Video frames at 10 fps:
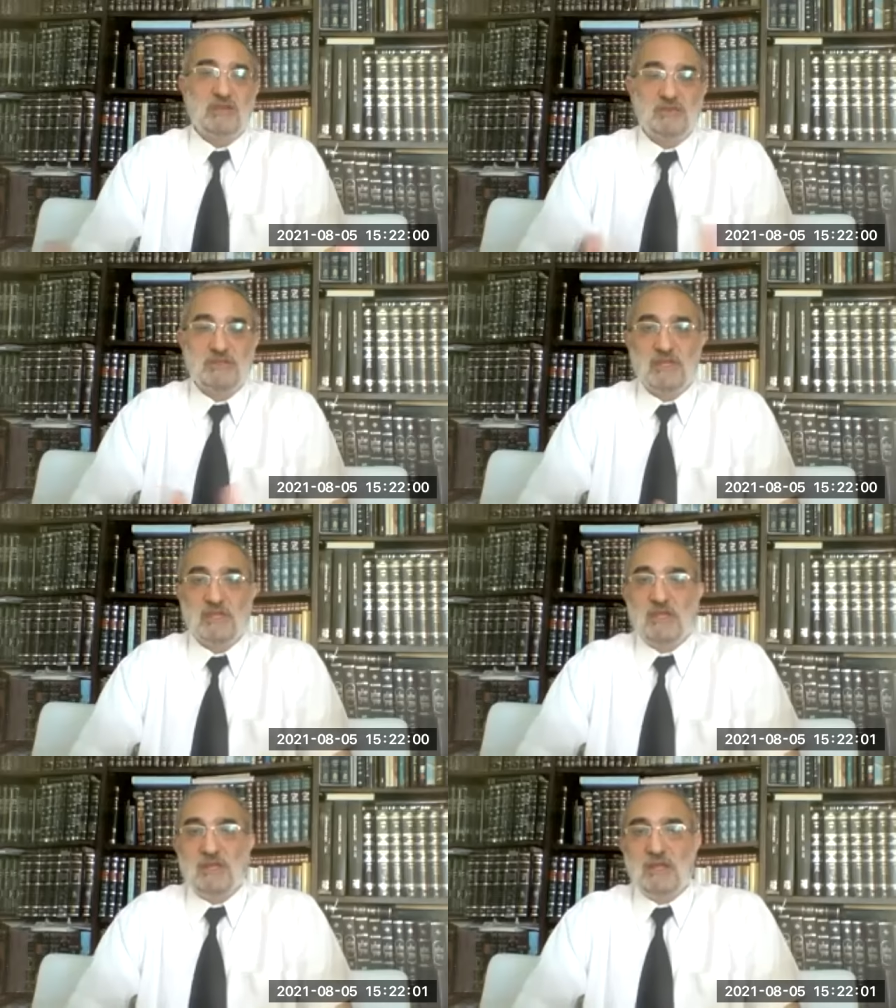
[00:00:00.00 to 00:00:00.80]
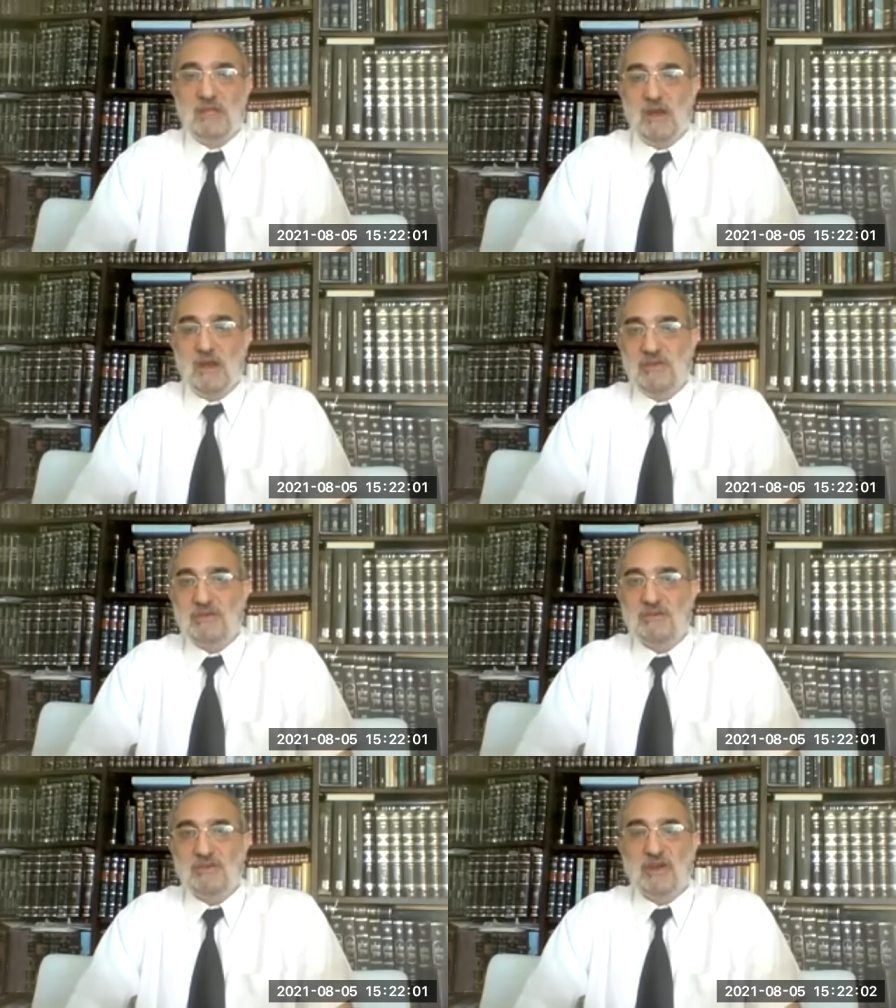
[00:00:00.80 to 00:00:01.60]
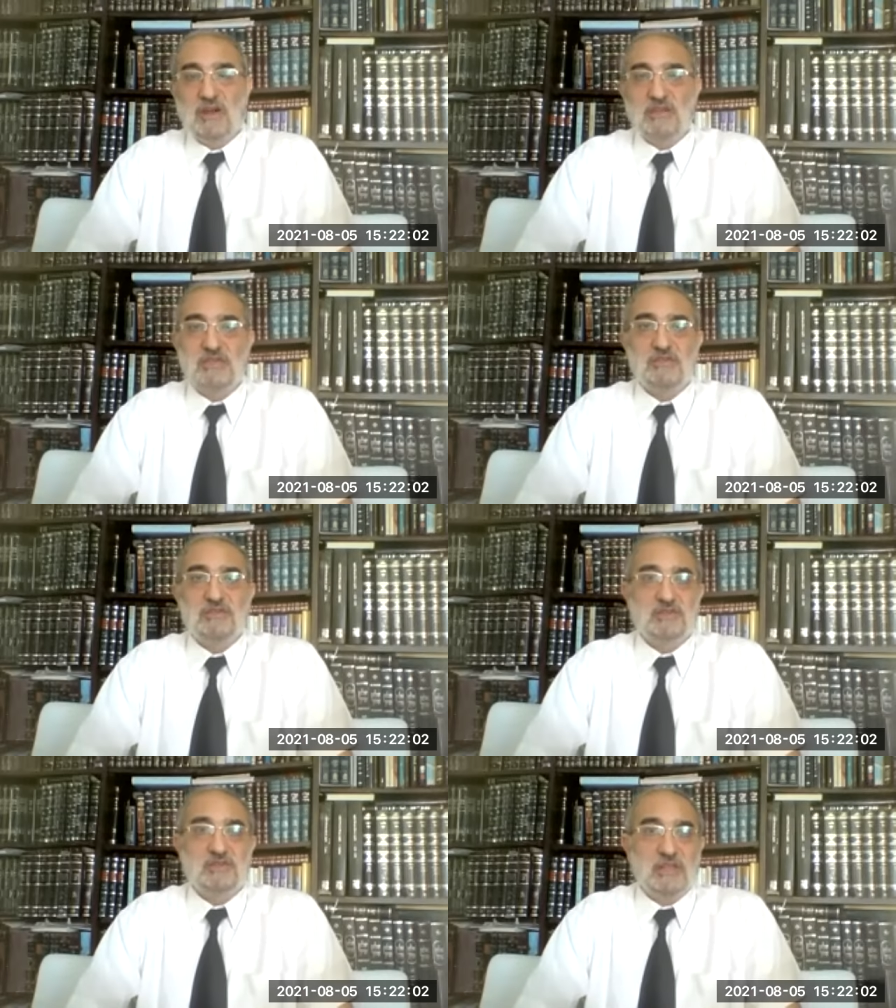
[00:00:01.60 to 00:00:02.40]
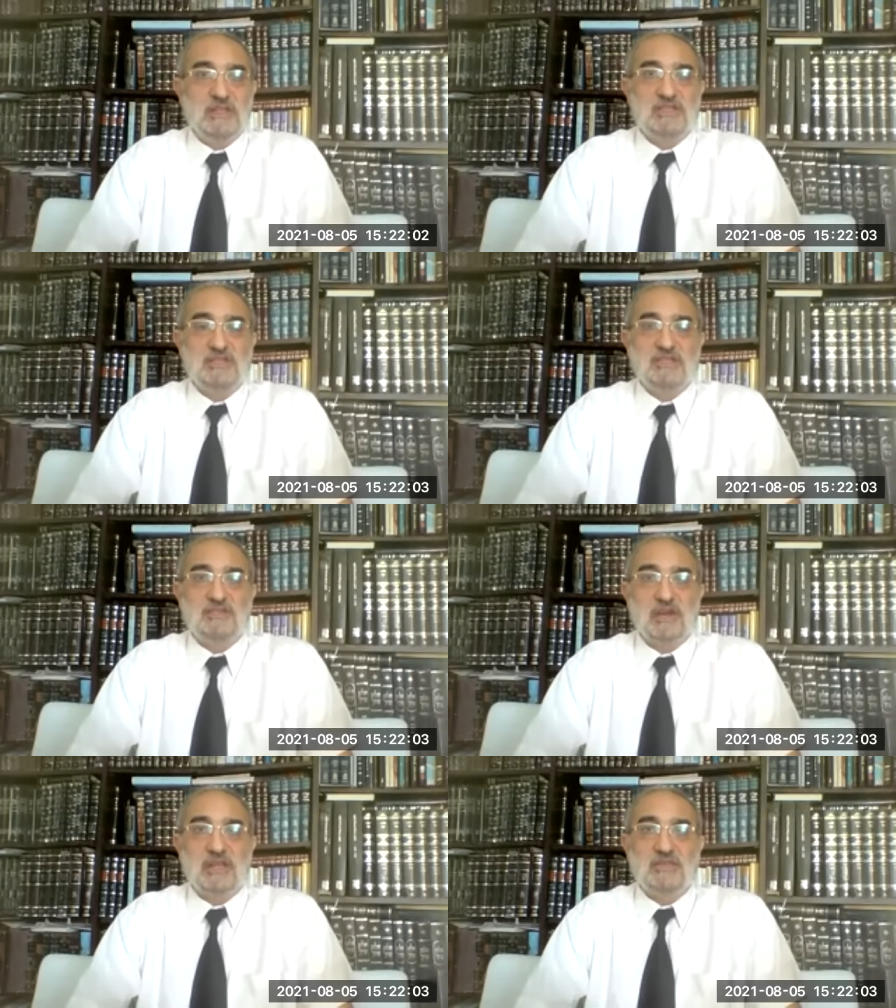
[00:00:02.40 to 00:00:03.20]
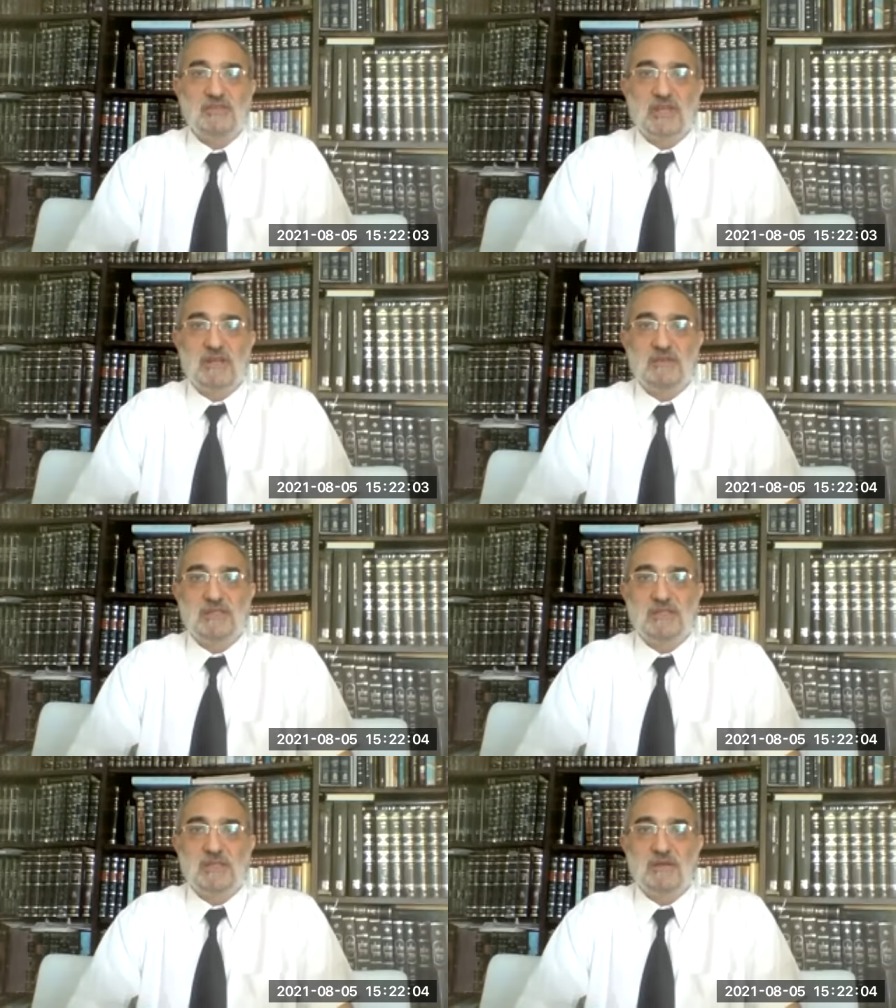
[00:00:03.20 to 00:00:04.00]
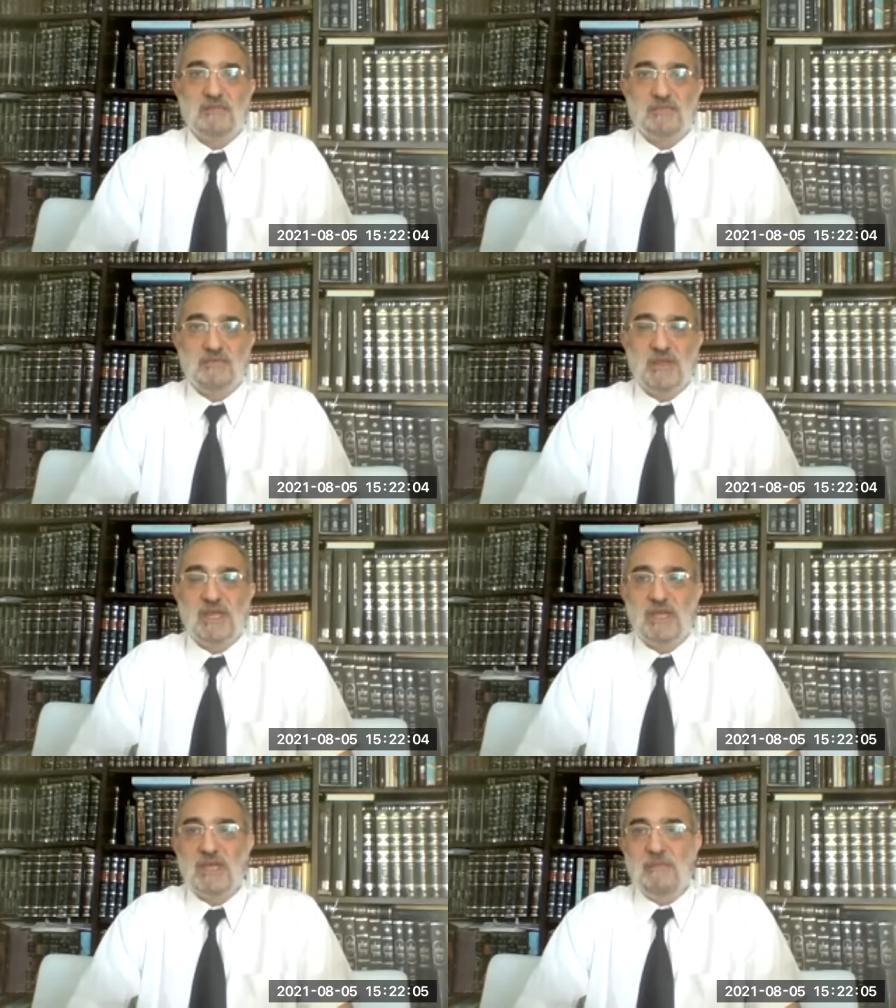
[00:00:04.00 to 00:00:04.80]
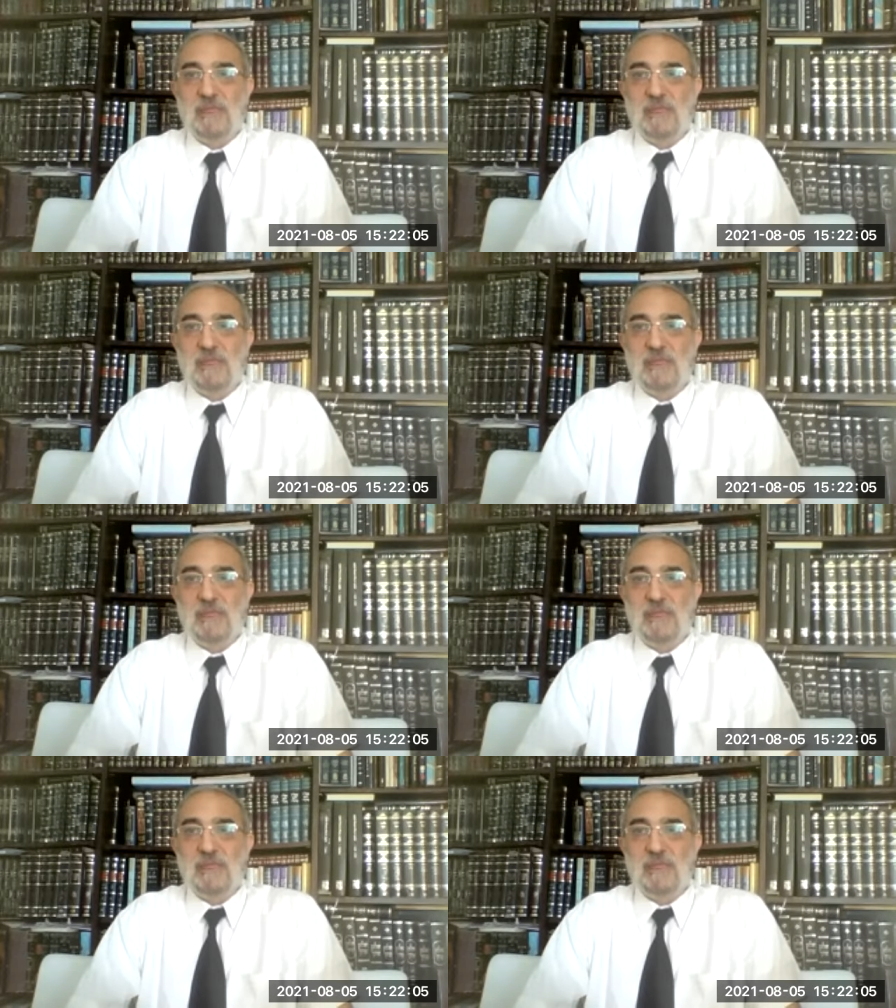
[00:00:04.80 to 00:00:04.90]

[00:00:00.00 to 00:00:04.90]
years, uh, other cultures, religions try to to bring,